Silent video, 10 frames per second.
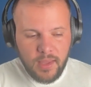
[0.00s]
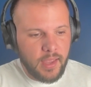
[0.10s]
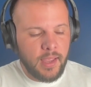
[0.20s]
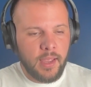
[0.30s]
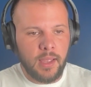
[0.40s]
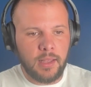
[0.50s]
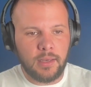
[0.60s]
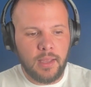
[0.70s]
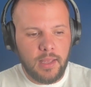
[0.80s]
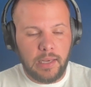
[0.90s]

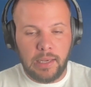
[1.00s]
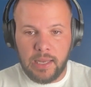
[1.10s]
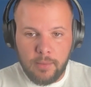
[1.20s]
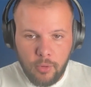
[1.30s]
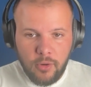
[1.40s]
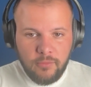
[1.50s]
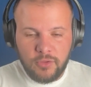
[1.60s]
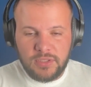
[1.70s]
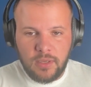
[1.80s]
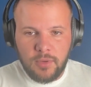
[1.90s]
and labor for
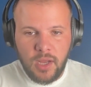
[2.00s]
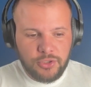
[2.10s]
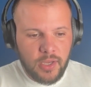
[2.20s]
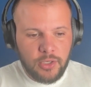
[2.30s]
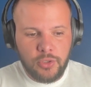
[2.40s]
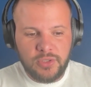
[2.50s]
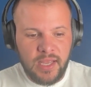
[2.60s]
the subcontractors.